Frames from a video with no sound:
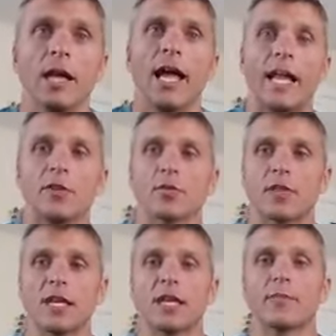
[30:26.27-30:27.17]
and you're
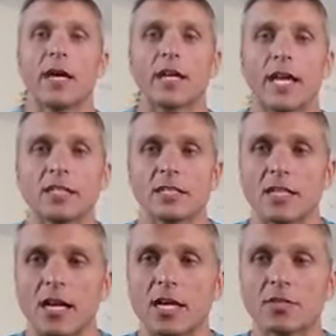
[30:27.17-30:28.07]
thinking about canceling
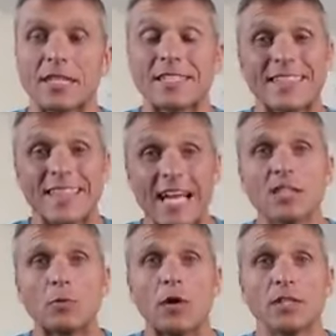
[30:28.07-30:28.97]
contracts, that's
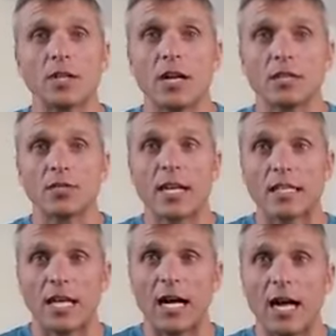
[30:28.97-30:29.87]
one contract
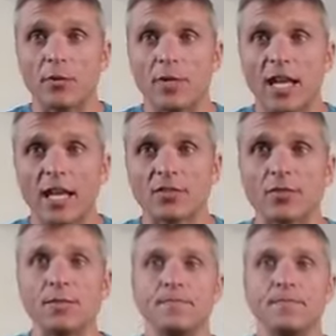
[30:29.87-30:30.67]
I would cancel.